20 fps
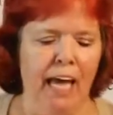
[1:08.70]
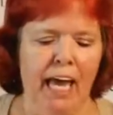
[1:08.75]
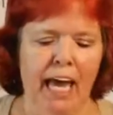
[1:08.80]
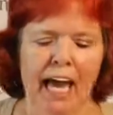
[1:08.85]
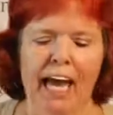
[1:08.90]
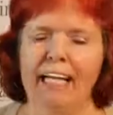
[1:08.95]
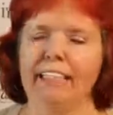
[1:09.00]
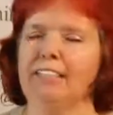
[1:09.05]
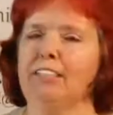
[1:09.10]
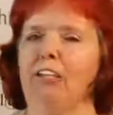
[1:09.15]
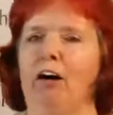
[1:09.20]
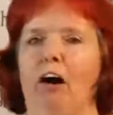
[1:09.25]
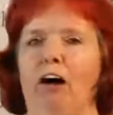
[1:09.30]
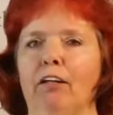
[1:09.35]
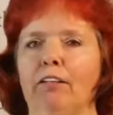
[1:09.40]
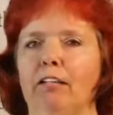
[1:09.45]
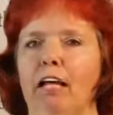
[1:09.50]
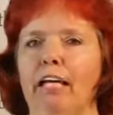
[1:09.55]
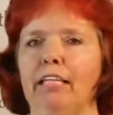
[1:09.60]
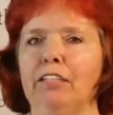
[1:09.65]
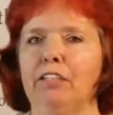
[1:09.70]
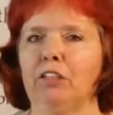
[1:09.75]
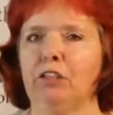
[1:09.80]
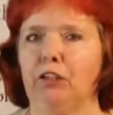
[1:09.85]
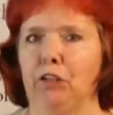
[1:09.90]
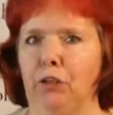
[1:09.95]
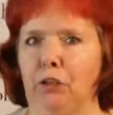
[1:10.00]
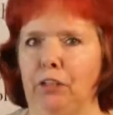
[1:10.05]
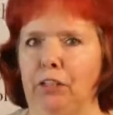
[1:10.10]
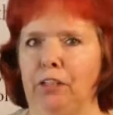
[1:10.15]
As an online
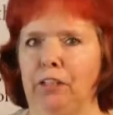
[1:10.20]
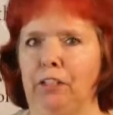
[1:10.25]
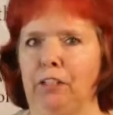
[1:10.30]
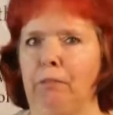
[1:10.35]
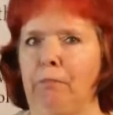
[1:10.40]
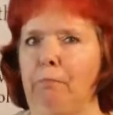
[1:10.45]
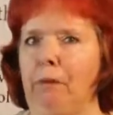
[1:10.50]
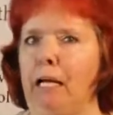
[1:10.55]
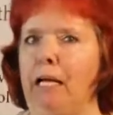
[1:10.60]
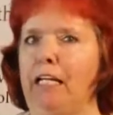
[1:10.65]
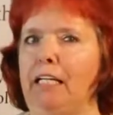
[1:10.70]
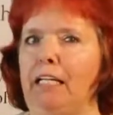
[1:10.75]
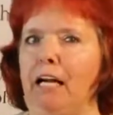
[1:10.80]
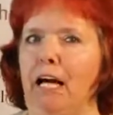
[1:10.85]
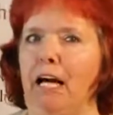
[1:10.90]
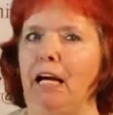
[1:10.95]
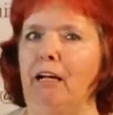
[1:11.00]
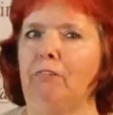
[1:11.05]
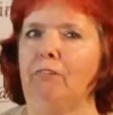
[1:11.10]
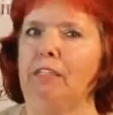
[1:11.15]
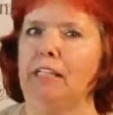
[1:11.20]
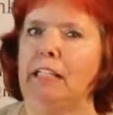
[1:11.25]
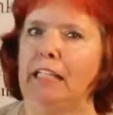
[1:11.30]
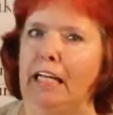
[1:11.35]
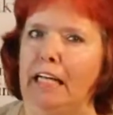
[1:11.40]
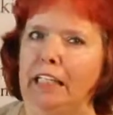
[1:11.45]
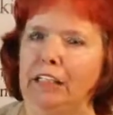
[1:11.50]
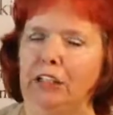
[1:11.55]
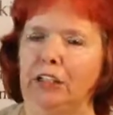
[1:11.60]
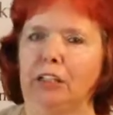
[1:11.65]
student, you may not
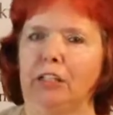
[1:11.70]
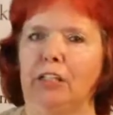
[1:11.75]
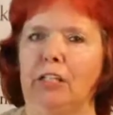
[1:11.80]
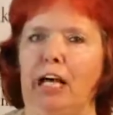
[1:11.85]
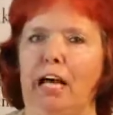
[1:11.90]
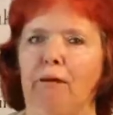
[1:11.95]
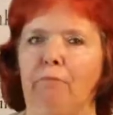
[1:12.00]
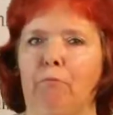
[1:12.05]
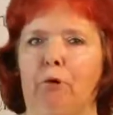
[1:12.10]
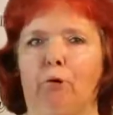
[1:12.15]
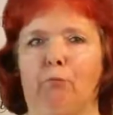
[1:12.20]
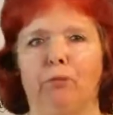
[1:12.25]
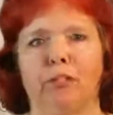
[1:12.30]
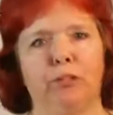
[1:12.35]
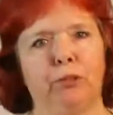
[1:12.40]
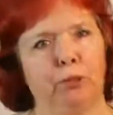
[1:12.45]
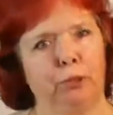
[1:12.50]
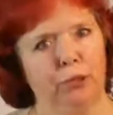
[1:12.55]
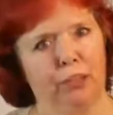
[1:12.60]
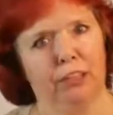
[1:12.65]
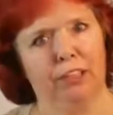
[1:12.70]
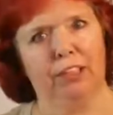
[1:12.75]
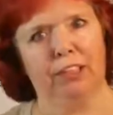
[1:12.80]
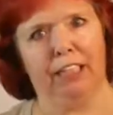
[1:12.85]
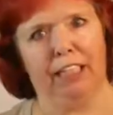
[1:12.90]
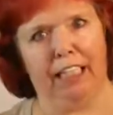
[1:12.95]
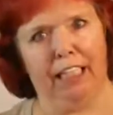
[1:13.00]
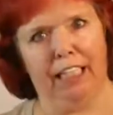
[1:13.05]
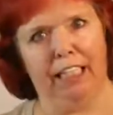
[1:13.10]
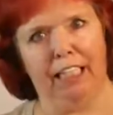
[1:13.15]
realize that you have more resources
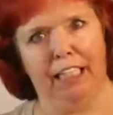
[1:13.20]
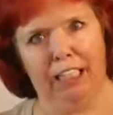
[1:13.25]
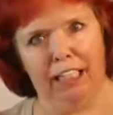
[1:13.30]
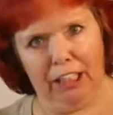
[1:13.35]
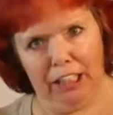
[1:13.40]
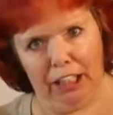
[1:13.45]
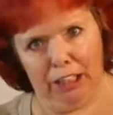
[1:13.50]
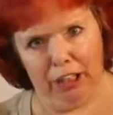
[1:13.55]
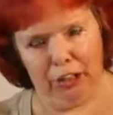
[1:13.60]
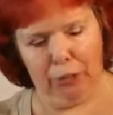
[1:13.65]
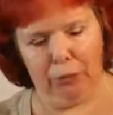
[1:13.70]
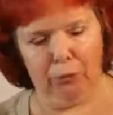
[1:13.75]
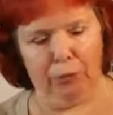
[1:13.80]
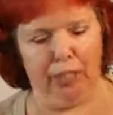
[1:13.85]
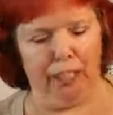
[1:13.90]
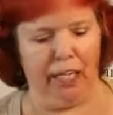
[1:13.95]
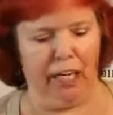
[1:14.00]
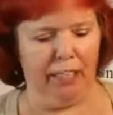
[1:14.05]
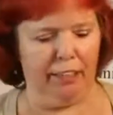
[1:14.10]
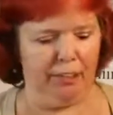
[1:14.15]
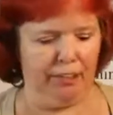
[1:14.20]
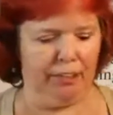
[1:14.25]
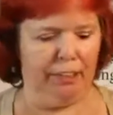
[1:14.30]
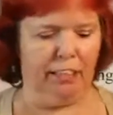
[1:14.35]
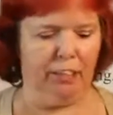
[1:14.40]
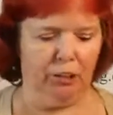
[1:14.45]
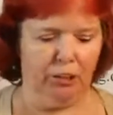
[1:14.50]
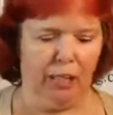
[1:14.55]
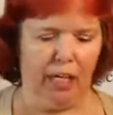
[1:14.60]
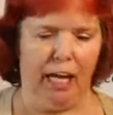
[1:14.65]
than you realize
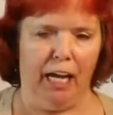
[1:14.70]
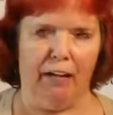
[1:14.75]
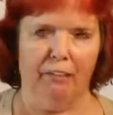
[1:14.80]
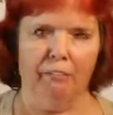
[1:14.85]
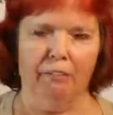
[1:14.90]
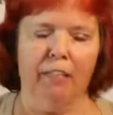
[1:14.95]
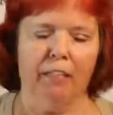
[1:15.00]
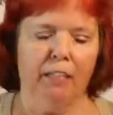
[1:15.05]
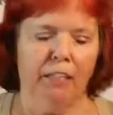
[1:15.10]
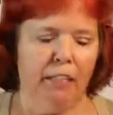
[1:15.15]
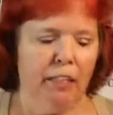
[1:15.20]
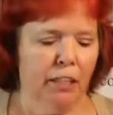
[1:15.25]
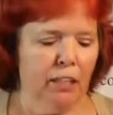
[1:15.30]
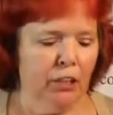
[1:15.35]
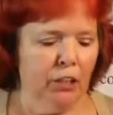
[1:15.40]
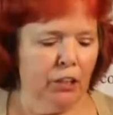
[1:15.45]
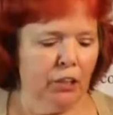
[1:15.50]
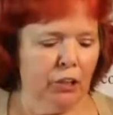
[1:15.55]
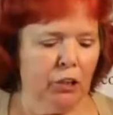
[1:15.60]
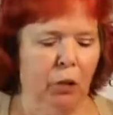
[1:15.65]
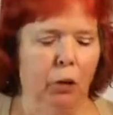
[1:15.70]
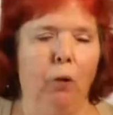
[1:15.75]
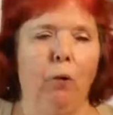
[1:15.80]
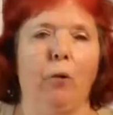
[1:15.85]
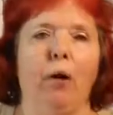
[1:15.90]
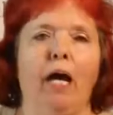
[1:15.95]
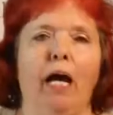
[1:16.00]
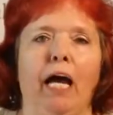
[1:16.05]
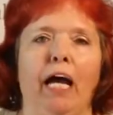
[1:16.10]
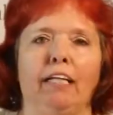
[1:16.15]
that you have.
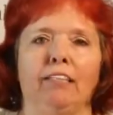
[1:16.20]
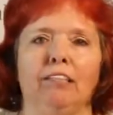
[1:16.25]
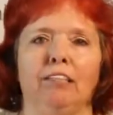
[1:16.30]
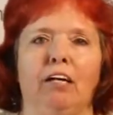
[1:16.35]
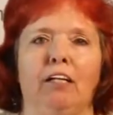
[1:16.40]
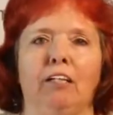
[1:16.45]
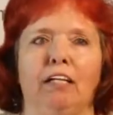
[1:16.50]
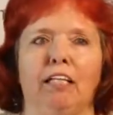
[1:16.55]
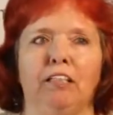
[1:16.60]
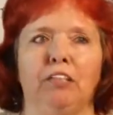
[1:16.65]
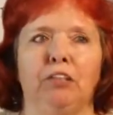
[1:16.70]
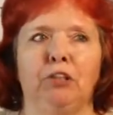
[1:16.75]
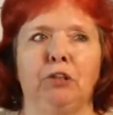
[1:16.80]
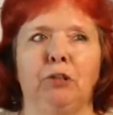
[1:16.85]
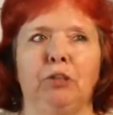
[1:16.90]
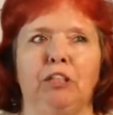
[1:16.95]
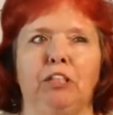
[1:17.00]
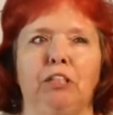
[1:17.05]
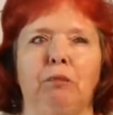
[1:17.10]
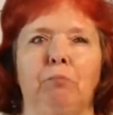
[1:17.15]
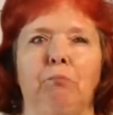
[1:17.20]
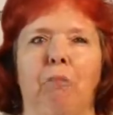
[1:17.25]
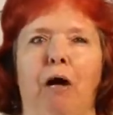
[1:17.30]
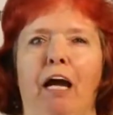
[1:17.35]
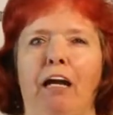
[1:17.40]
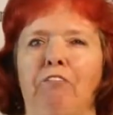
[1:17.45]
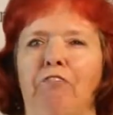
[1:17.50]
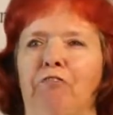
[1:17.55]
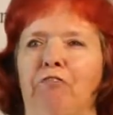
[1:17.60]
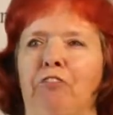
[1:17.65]
So as an online student, you
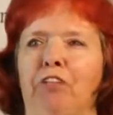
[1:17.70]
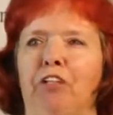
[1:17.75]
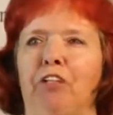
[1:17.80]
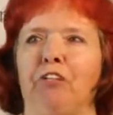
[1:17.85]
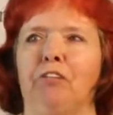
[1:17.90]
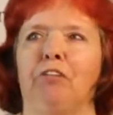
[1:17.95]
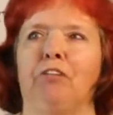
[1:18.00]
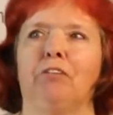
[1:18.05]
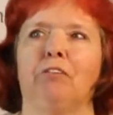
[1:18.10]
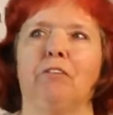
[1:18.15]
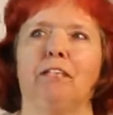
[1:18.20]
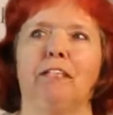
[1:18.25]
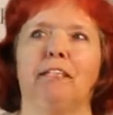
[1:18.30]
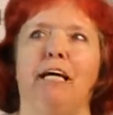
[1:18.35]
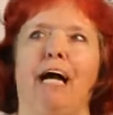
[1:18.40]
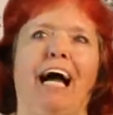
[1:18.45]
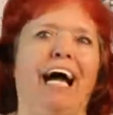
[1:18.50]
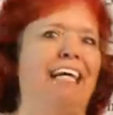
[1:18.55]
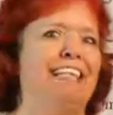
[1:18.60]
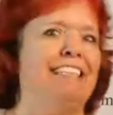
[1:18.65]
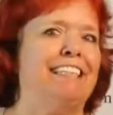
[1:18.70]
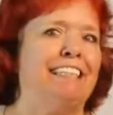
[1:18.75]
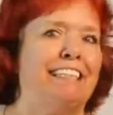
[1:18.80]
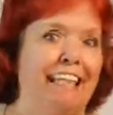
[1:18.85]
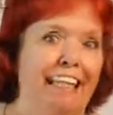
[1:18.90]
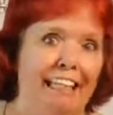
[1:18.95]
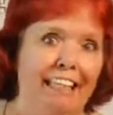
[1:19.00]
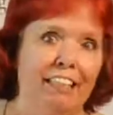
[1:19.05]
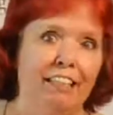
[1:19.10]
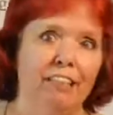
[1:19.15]
might feel
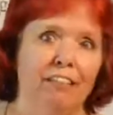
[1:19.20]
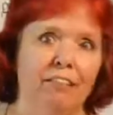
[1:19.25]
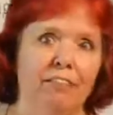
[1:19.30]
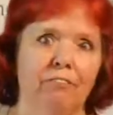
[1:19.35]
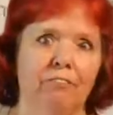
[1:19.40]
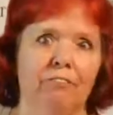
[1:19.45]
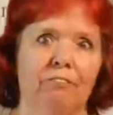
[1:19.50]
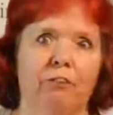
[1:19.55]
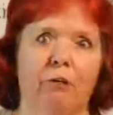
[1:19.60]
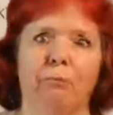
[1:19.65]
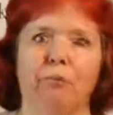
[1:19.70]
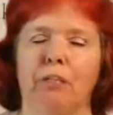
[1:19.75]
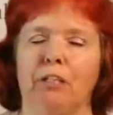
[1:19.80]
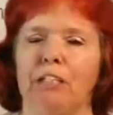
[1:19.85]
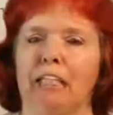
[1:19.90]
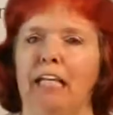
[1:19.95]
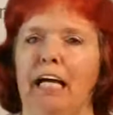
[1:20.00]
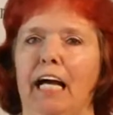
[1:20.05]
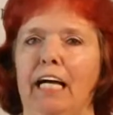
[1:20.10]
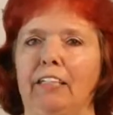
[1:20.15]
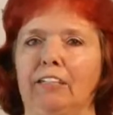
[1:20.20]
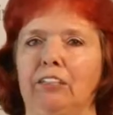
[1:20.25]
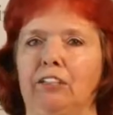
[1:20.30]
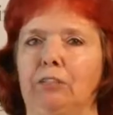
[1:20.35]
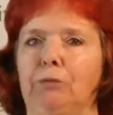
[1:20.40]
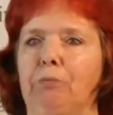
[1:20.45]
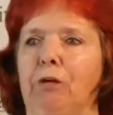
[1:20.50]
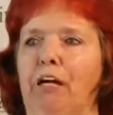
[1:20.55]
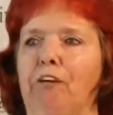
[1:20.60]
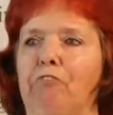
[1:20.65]
isolated from your class.
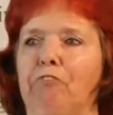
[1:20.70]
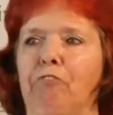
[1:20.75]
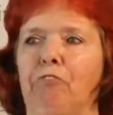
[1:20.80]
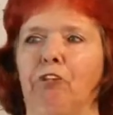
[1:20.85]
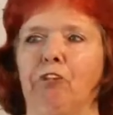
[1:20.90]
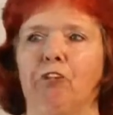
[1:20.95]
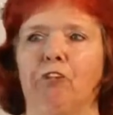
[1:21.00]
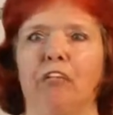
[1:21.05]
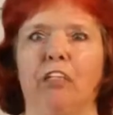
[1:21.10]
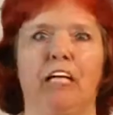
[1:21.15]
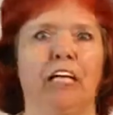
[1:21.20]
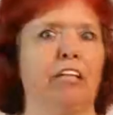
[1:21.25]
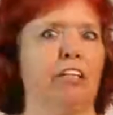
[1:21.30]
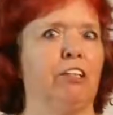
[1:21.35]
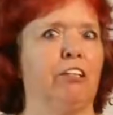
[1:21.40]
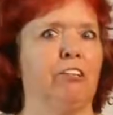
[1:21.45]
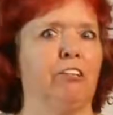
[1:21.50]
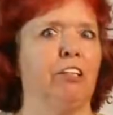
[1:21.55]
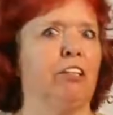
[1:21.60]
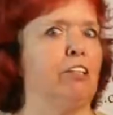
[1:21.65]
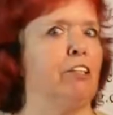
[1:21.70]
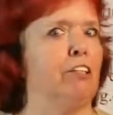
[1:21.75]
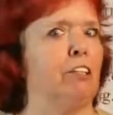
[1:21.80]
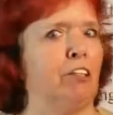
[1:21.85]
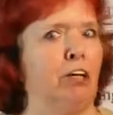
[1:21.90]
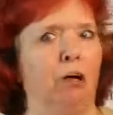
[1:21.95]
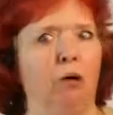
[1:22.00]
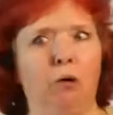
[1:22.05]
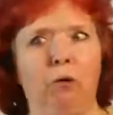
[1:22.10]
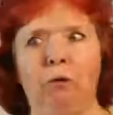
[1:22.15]
You might feel like you're in it
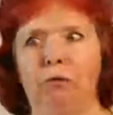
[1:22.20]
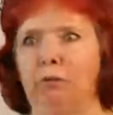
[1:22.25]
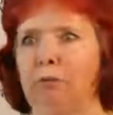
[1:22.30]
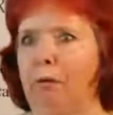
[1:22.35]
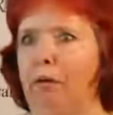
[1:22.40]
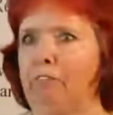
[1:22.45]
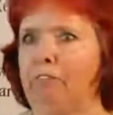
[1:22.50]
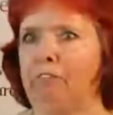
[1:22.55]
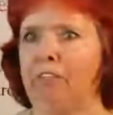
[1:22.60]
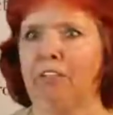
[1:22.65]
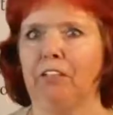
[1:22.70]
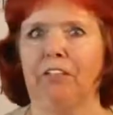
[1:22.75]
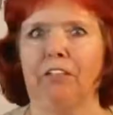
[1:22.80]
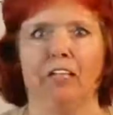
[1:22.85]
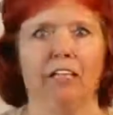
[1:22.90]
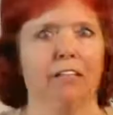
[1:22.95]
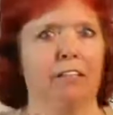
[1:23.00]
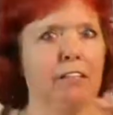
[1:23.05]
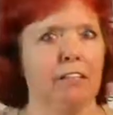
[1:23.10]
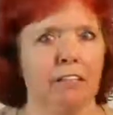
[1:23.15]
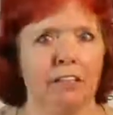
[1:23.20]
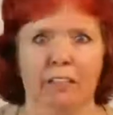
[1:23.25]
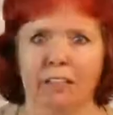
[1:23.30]
alone. You might feel like